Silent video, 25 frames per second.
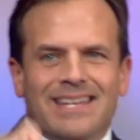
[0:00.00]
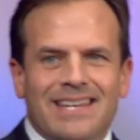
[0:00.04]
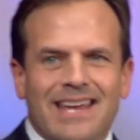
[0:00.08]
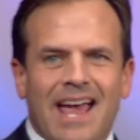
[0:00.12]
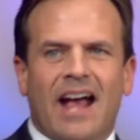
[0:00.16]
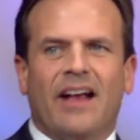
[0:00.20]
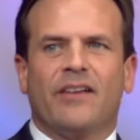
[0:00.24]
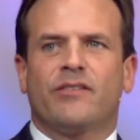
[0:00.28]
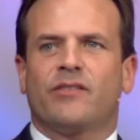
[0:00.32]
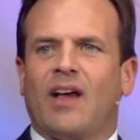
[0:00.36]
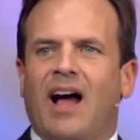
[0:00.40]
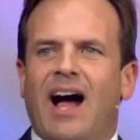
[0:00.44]

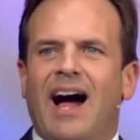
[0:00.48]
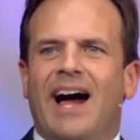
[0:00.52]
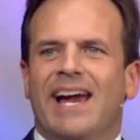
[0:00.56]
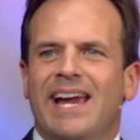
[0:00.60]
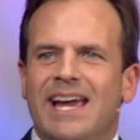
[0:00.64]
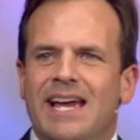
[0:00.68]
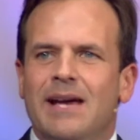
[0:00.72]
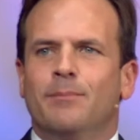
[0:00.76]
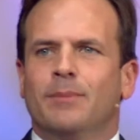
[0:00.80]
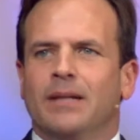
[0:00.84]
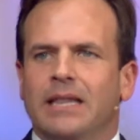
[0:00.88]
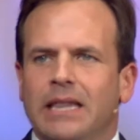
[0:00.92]
Yes, I
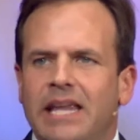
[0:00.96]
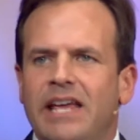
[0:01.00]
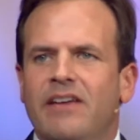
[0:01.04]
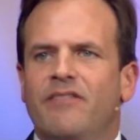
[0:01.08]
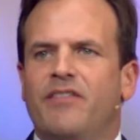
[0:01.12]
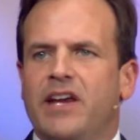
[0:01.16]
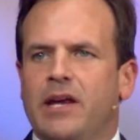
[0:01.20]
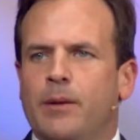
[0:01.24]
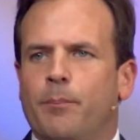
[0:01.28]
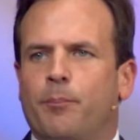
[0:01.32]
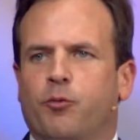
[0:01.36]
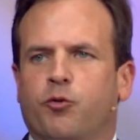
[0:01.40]
am
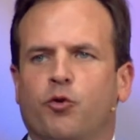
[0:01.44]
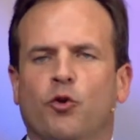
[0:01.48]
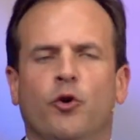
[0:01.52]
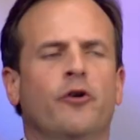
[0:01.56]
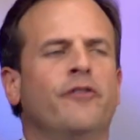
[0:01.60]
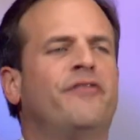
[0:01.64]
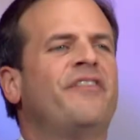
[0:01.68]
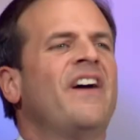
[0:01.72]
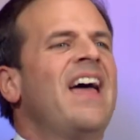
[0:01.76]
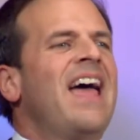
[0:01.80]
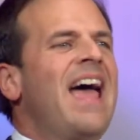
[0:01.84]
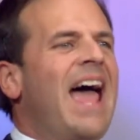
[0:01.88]
living
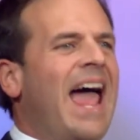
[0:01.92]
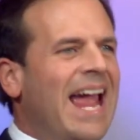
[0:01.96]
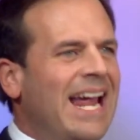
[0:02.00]
proof,